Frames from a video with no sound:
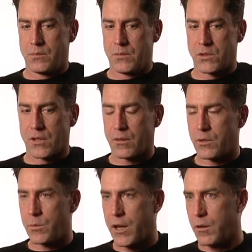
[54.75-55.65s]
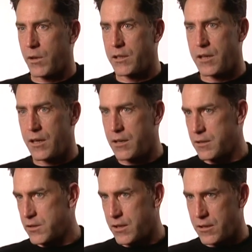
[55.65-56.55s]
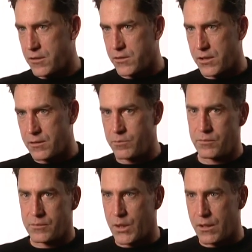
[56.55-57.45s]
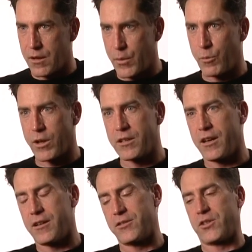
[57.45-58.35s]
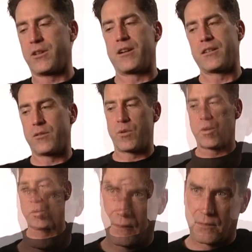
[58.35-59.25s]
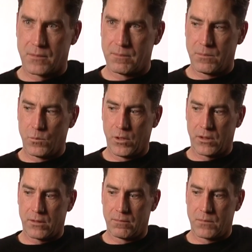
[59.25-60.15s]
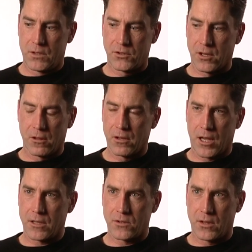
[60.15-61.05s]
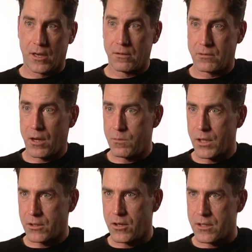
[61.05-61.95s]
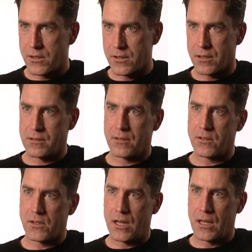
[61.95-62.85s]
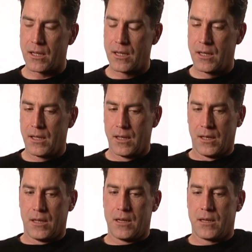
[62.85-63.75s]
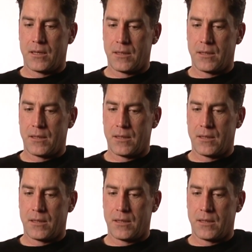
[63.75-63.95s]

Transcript: just like when you buy a red car and suddenly you see you know, how many red cars there are on the road with testicular cancer, they don't know what causes it to this day. Uh,